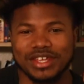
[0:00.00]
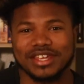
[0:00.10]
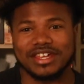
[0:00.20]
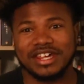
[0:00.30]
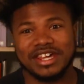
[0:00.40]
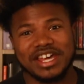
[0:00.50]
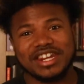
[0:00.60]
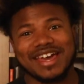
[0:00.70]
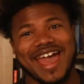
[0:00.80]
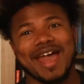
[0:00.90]
And
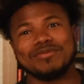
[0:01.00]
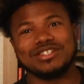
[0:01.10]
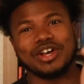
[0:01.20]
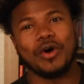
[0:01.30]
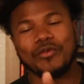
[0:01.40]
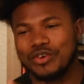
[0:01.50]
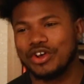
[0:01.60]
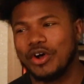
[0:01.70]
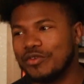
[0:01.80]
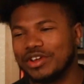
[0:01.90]
it happens over
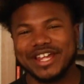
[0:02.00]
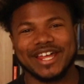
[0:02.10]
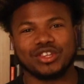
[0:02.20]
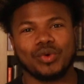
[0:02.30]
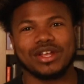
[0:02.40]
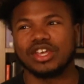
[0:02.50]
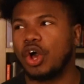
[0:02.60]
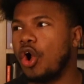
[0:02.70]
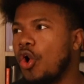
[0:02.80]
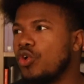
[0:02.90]
and over again, like throughout
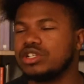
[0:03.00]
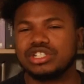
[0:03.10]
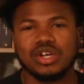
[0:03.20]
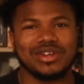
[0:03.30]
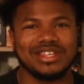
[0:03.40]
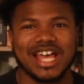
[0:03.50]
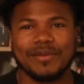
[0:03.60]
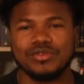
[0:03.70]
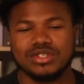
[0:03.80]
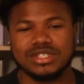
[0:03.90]
the whole show.
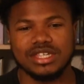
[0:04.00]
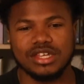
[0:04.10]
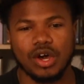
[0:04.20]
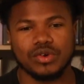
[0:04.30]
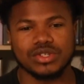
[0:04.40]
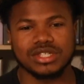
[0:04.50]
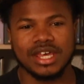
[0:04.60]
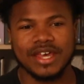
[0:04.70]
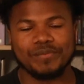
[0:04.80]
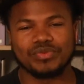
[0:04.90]
Anytime you see Ghost
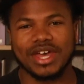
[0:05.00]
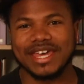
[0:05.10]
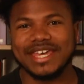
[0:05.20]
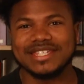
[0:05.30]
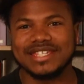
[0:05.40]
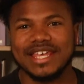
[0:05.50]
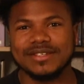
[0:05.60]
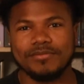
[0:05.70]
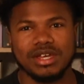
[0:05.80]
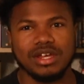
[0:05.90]
and he sees
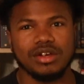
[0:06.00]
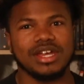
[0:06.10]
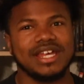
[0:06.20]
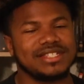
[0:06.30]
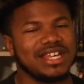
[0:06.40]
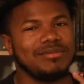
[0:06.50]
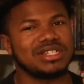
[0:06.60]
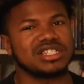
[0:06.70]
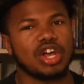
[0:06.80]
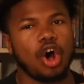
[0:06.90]
a mirror, his
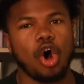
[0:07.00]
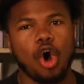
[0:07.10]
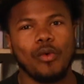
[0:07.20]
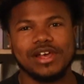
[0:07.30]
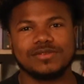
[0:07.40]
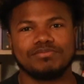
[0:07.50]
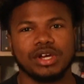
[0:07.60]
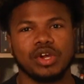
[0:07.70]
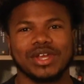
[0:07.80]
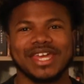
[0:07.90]
image is always
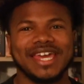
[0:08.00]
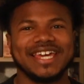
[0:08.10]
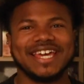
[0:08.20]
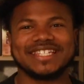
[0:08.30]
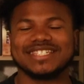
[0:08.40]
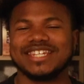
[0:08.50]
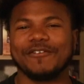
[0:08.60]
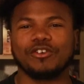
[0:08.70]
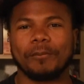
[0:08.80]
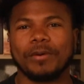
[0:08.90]
blurry. It's
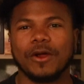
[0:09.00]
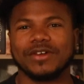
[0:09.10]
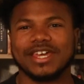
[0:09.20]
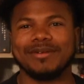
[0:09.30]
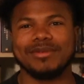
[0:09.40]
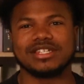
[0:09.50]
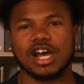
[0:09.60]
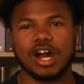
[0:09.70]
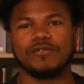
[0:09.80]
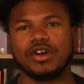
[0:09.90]
never a perfect image
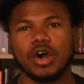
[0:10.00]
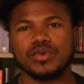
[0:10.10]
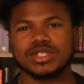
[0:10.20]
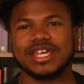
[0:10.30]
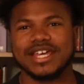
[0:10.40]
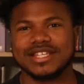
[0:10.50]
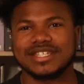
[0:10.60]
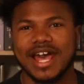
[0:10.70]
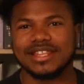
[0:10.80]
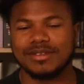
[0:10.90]
of Ghost
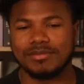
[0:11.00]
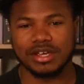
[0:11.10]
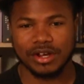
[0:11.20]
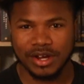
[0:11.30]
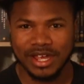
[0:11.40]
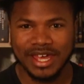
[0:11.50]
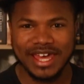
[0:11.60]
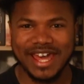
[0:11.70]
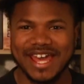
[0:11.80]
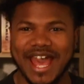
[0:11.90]
inside the mirror.
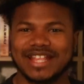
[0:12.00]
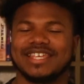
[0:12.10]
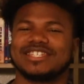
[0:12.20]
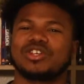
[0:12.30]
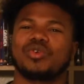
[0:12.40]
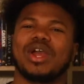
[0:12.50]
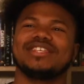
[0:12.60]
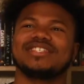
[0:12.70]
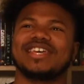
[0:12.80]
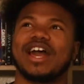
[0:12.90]
And I think it's
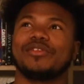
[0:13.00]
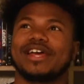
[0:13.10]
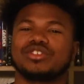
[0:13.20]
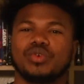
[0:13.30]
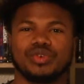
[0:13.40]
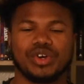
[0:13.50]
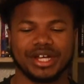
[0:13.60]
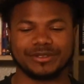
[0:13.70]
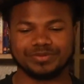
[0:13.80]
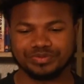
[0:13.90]
crazy how that's going
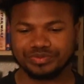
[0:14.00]
on.